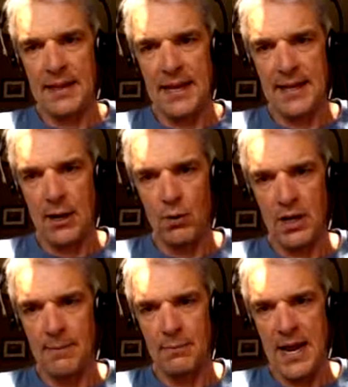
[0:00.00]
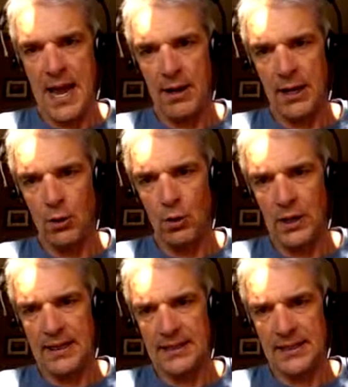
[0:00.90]
they don't come down and go like
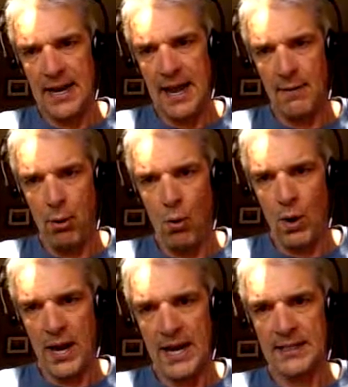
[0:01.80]
this and have a point.